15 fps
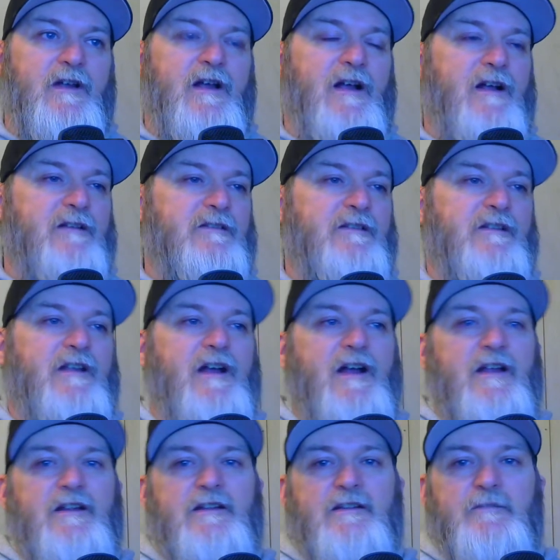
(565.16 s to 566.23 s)
not
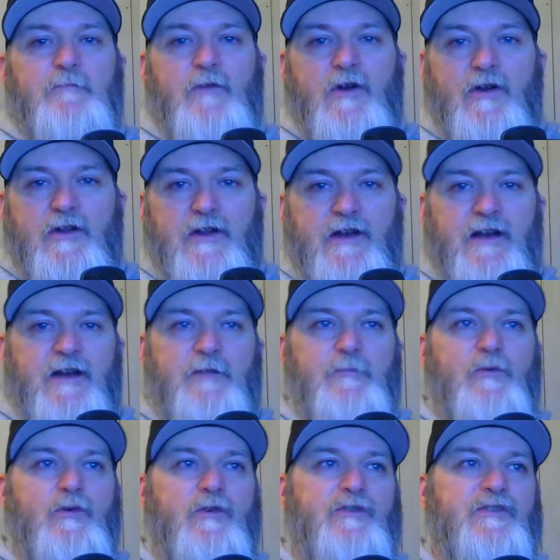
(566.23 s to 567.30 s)
in market
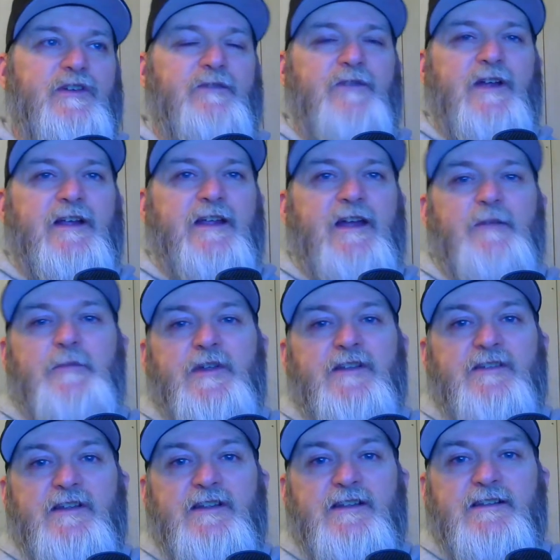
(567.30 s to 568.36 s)
anymore and stuff like that, because
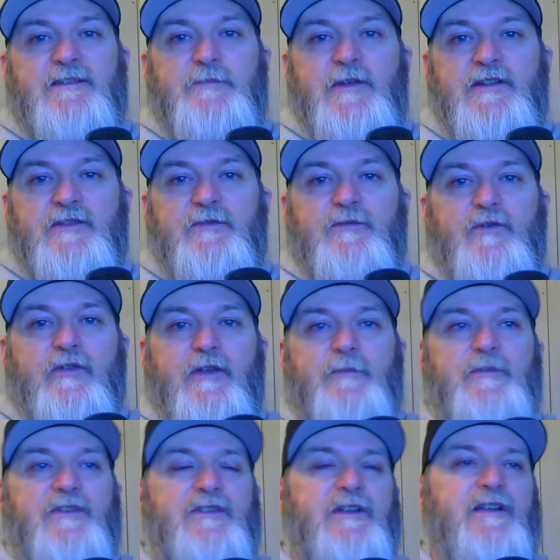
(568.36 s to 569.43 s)
it's expensive for them
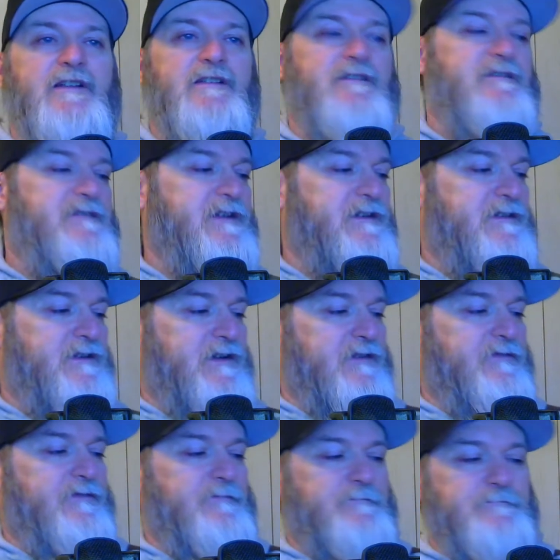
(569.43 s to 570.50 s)
to send
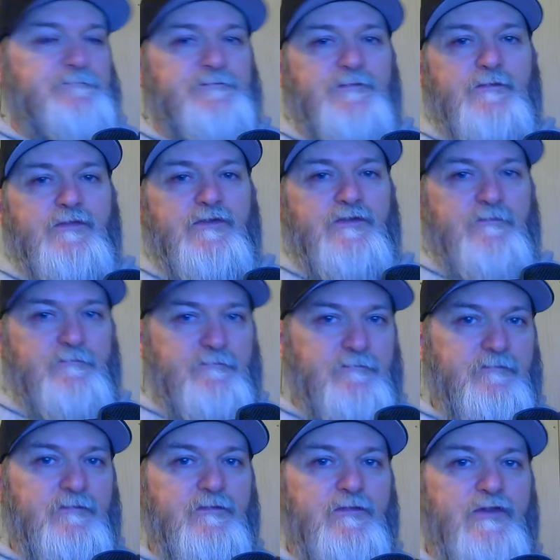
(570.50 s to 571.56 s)
stuff.
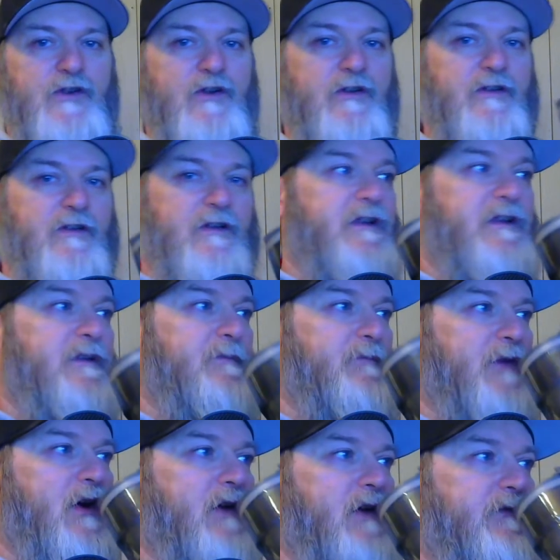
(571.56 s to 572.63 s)
Sorry, getting
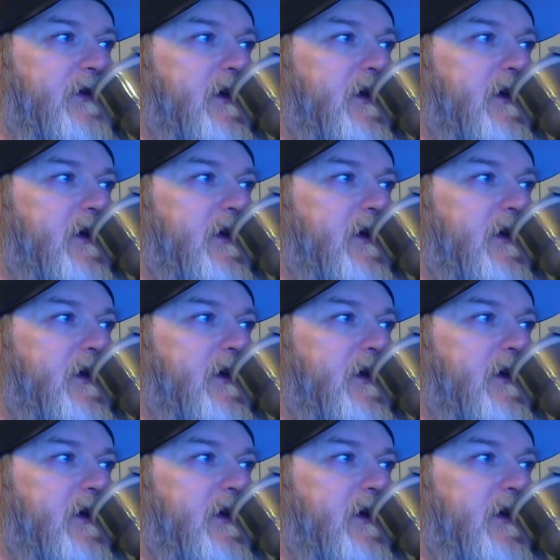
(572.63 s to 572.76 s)
coffee.